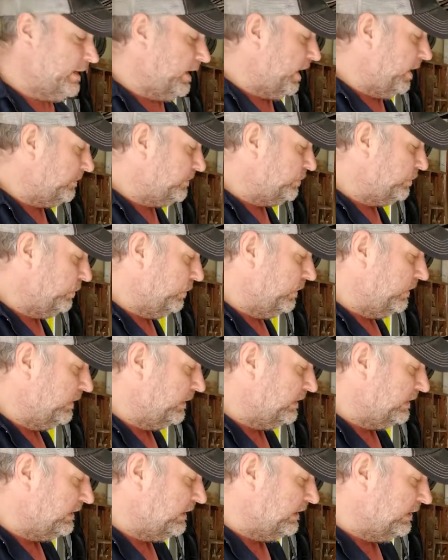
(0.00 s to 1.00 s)
up
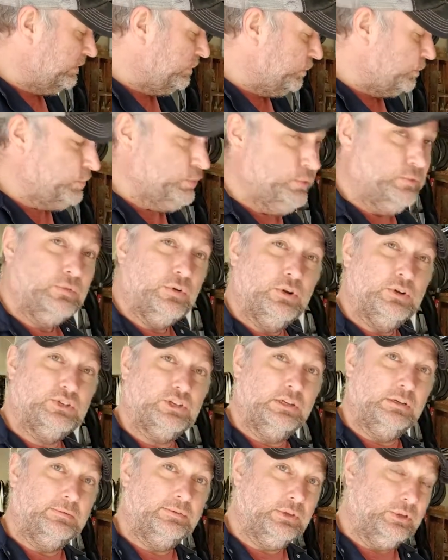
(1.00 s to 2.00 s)
to the new
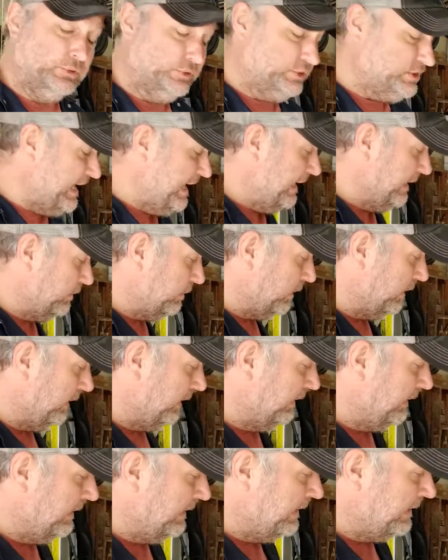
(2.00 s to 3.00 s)
version of
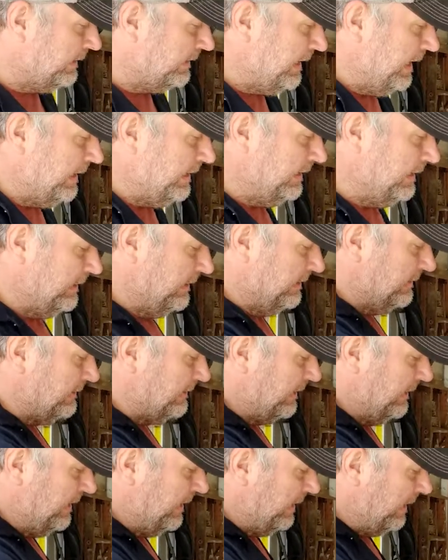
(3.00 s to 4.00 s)
Ultegra that
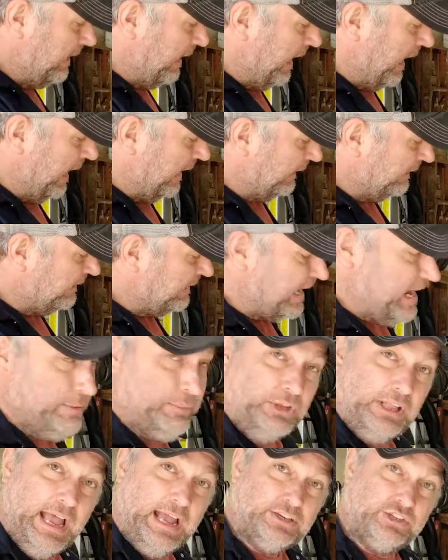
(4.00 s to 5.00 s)
is
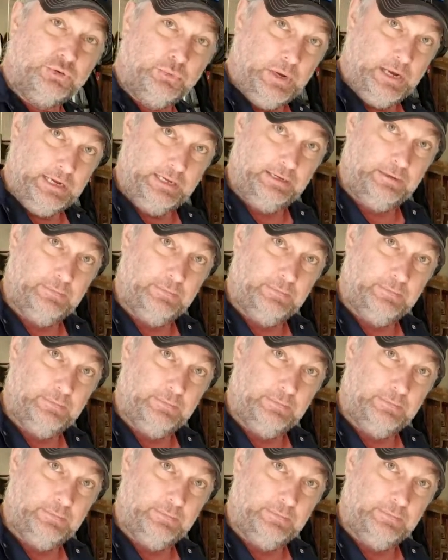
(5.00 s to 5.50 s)
cable actuated.